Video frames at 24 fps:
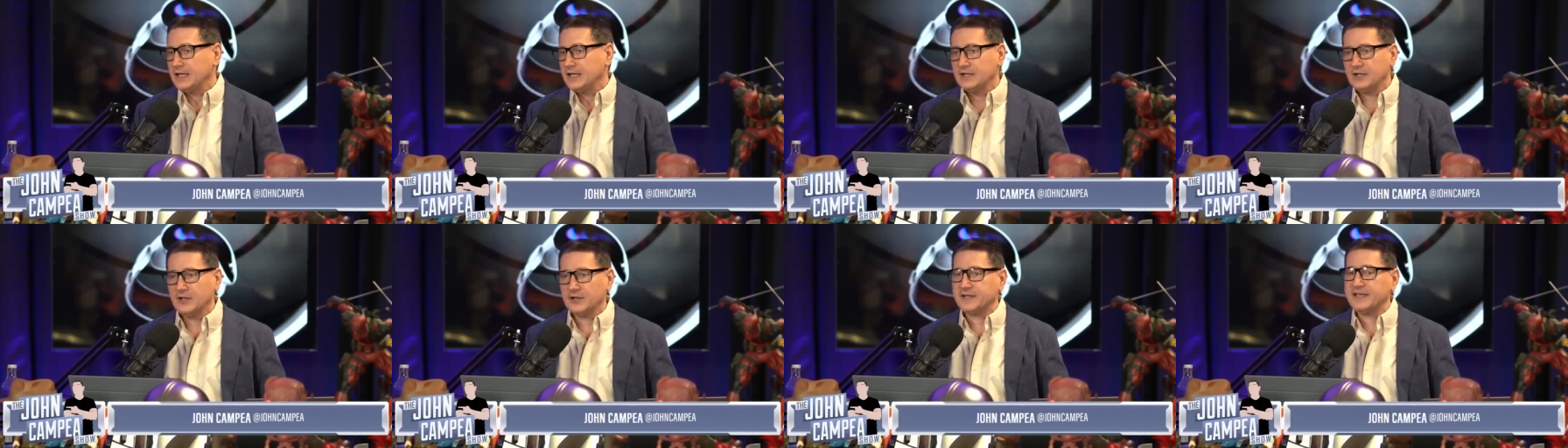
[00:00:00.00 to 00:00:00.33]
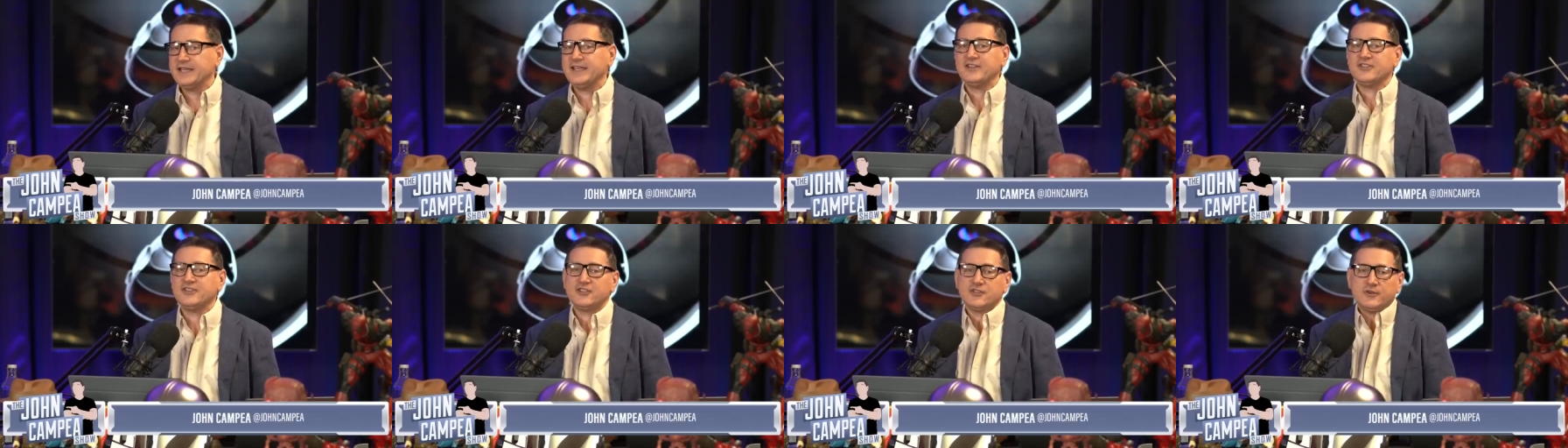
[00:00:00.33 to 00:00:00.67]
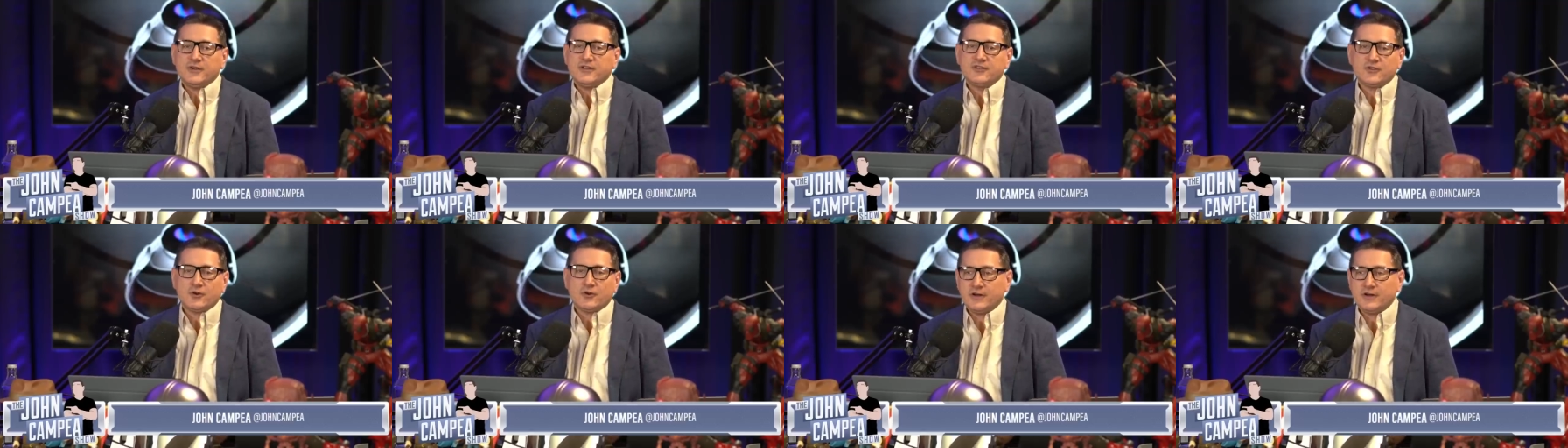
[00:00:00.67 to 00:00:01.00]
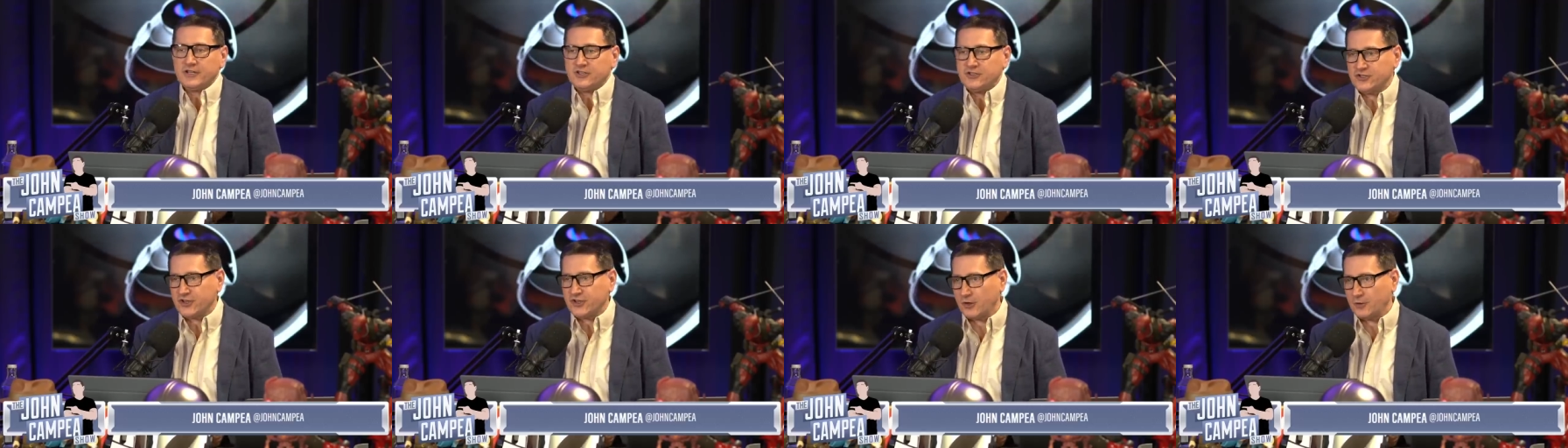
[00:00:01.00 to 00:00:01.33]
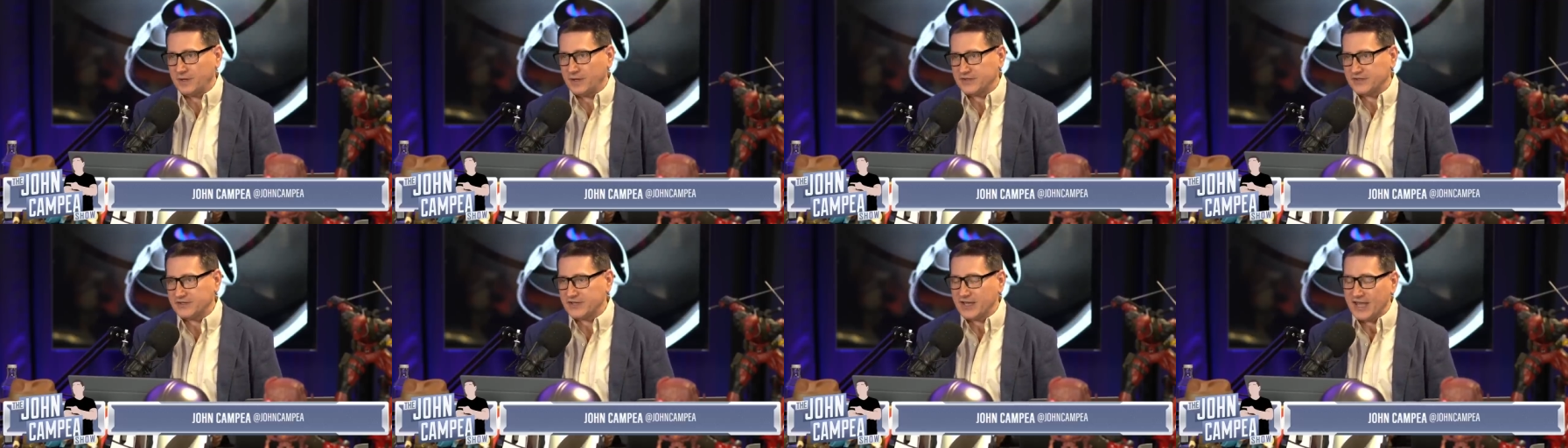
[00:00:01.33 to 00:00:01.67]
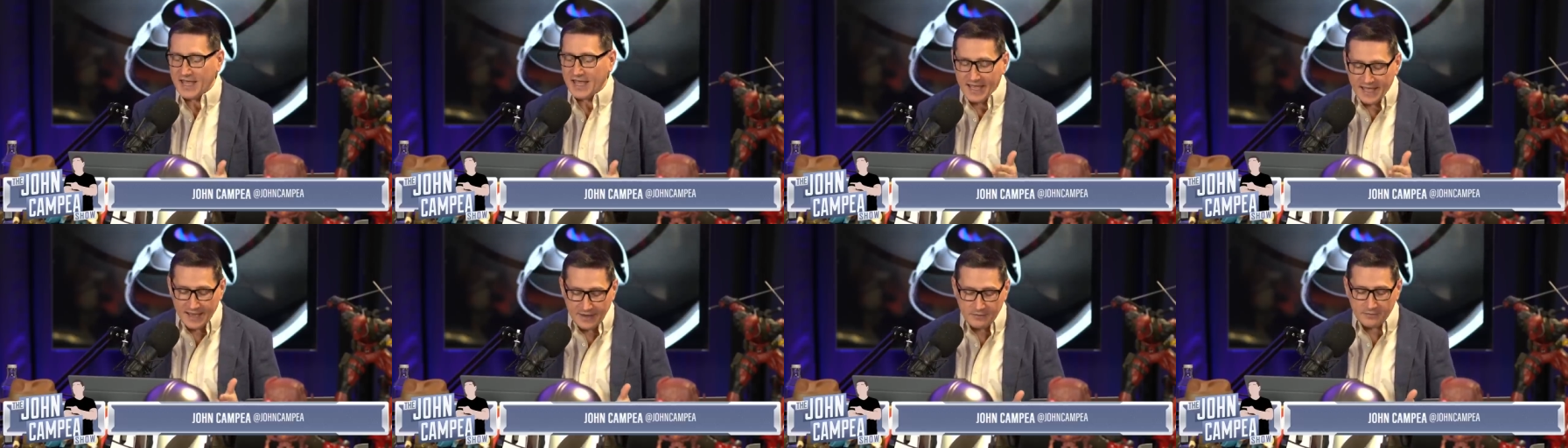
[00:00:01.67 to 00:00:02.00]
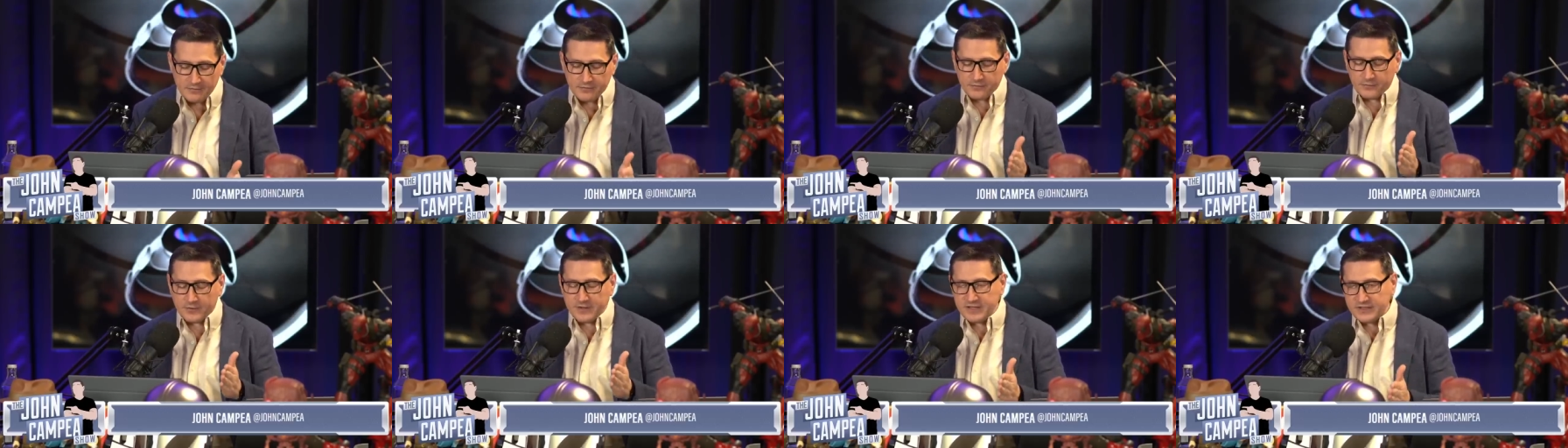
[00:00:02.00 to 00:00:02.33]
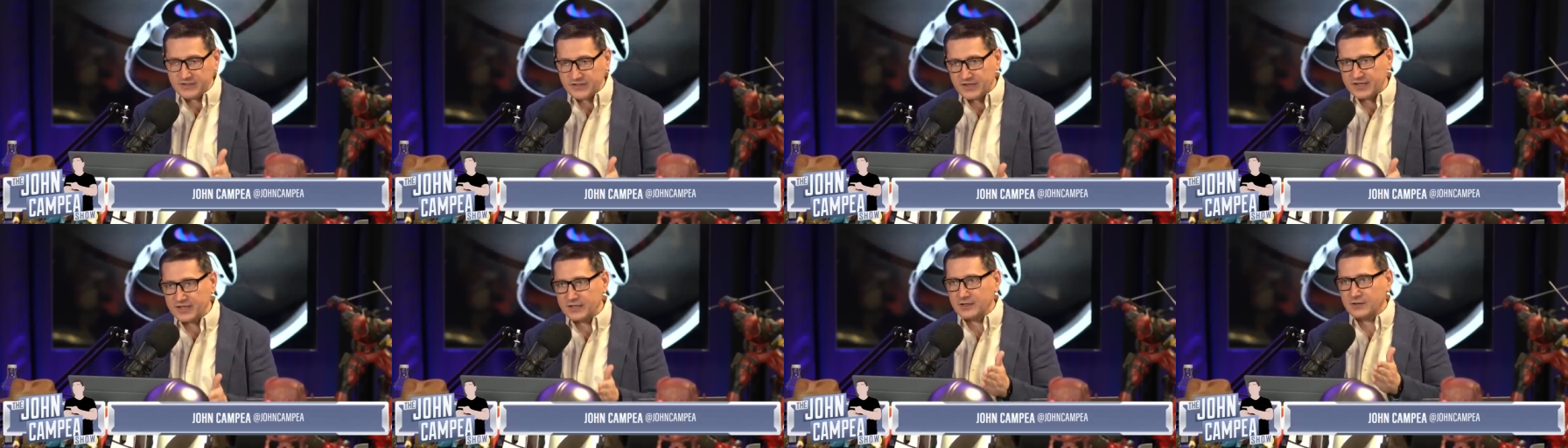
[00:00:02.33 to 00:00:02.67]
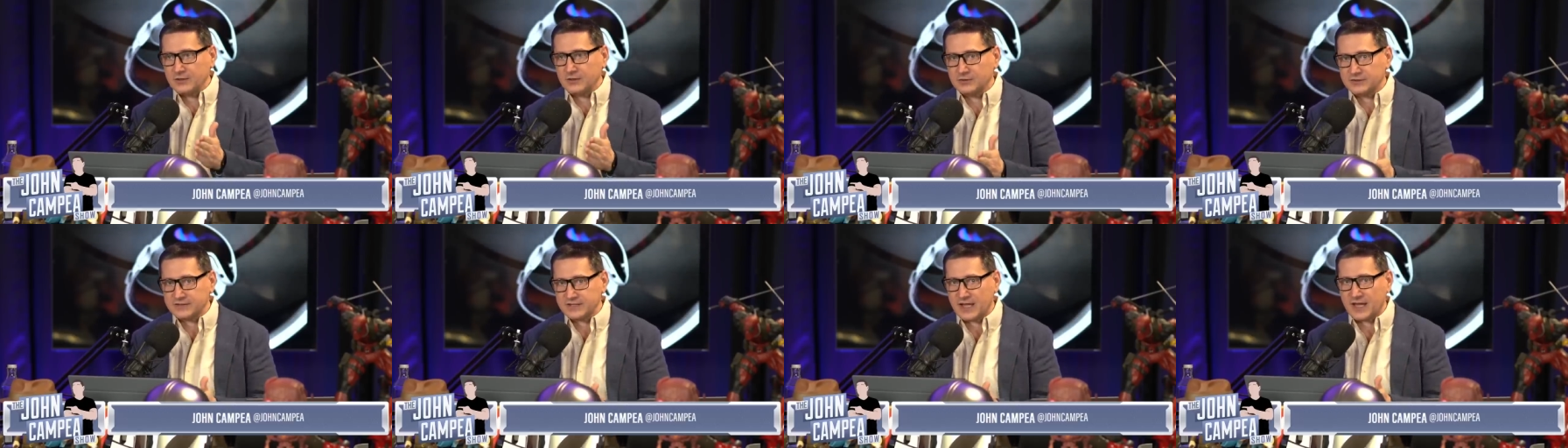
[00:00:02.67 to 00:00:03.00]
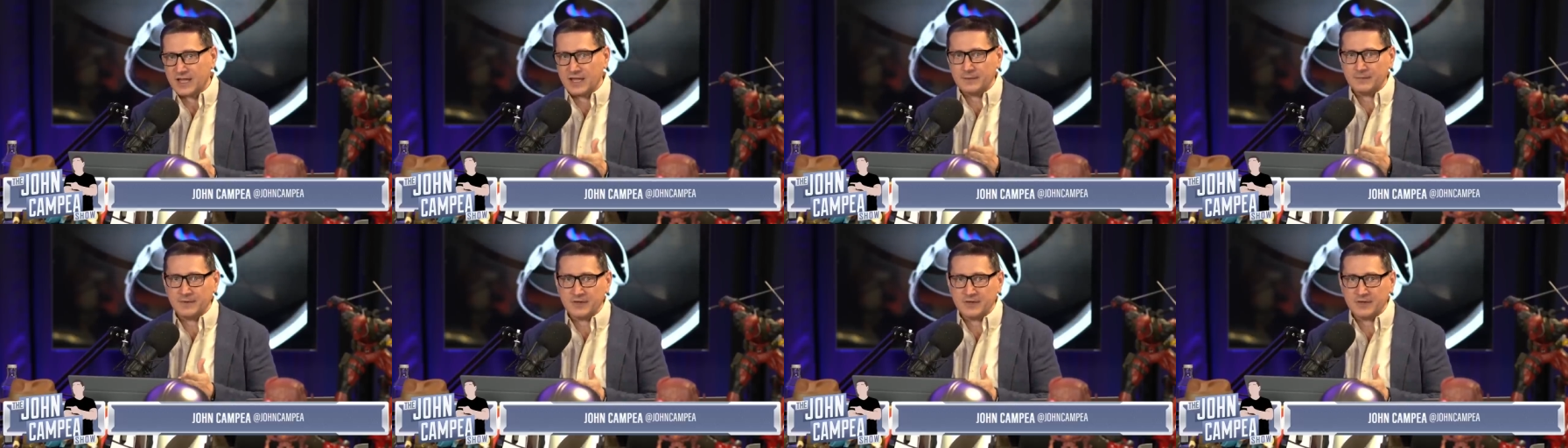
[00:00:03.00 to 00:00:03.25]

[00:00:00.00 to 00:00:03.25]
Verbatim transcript: Look, history has already shown us every single time